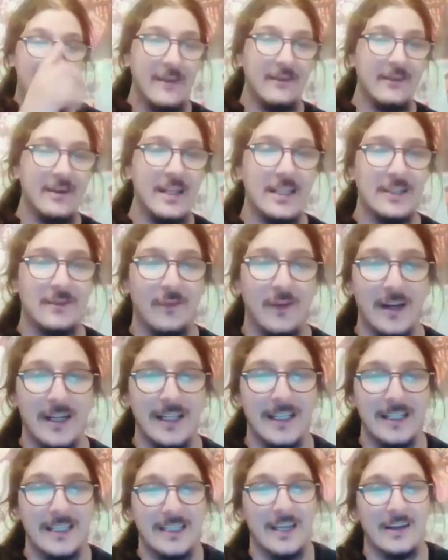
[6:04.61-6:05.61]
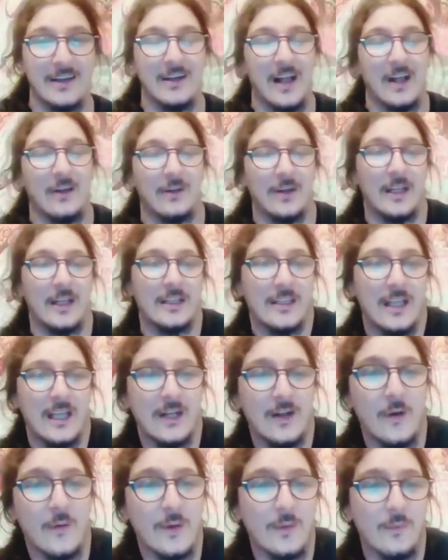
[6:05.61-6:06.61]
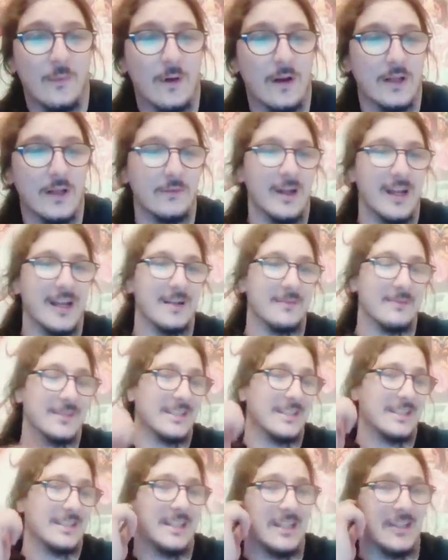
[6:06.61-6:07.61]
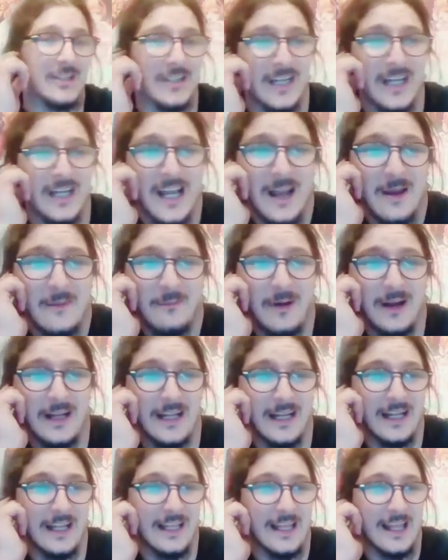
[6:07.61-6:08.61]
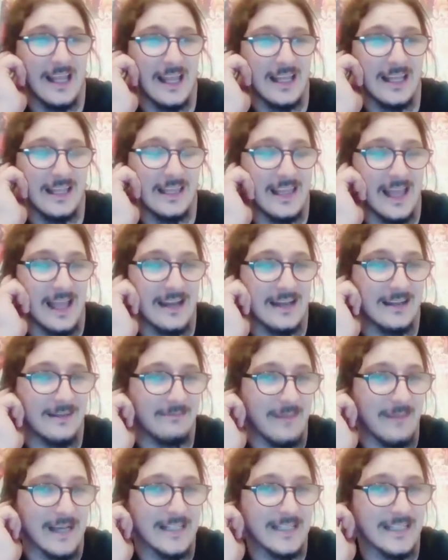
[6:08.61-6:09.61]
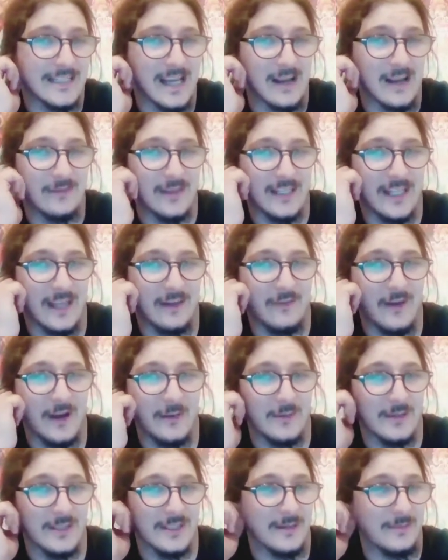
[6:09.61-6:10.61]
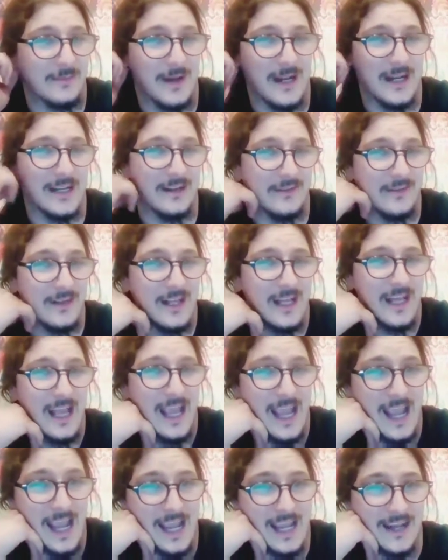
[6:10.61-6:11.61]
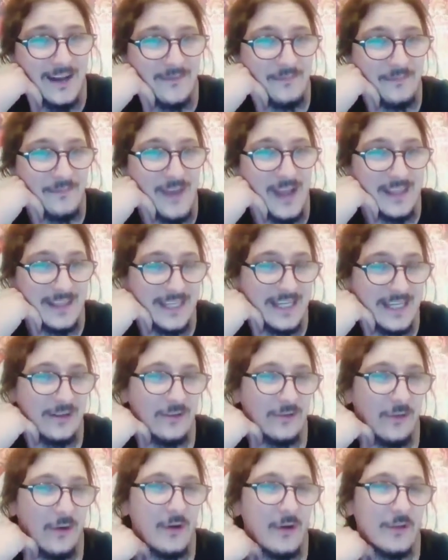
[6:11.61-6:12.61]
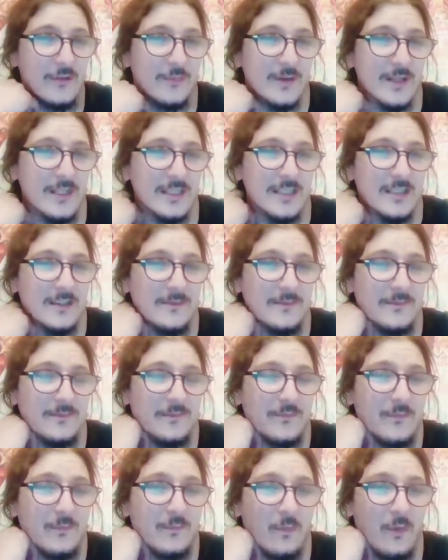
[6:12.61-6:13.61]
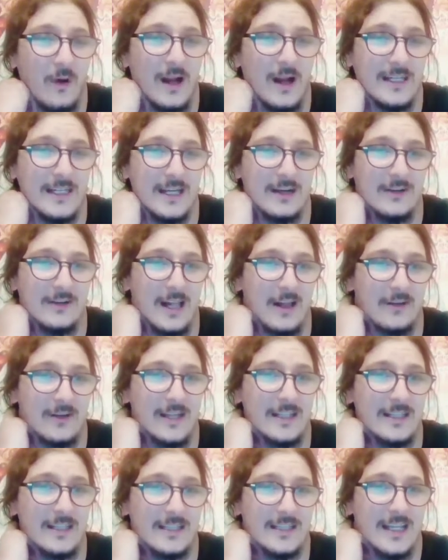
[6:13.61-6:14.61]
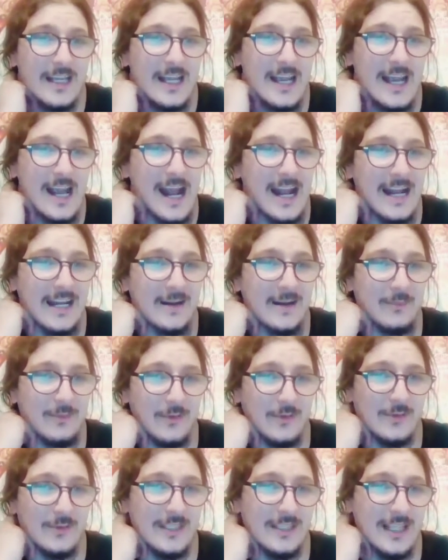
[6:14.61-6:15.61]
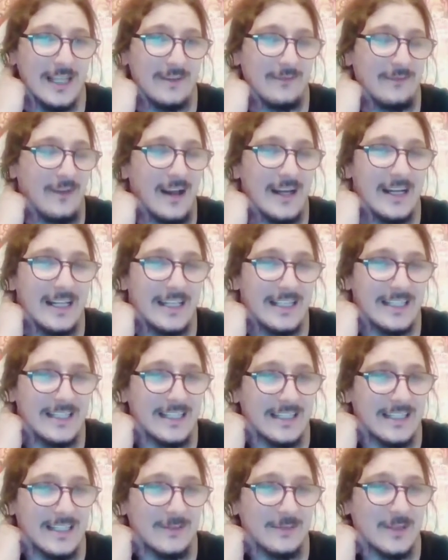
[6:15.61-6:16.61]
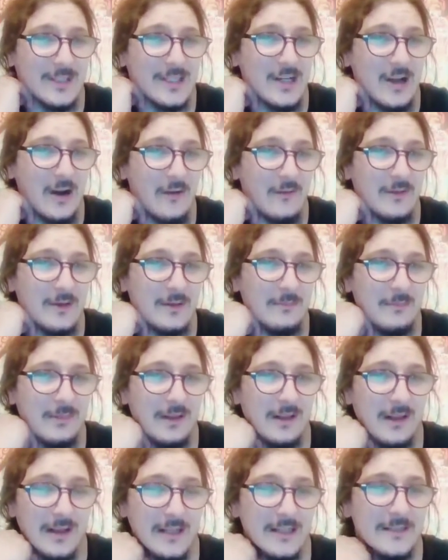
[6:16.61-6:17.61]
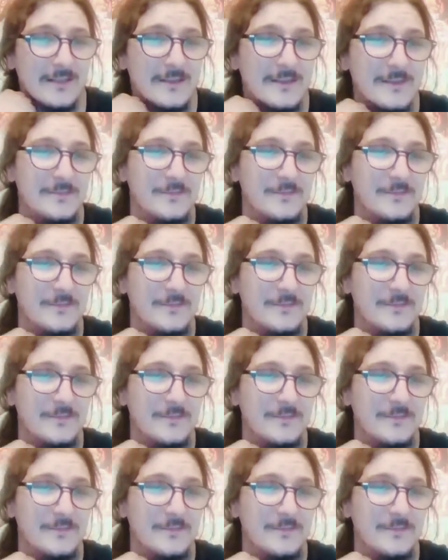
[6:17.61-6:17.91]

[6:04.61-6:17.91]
Even in his fight against Darren Elkins, I know he won a unanimous decision, but that makes it sound like that fight wasn't competitive. And I think a lot of the reason why Darren Elkins ended up losing that fight is because he was covered in blood.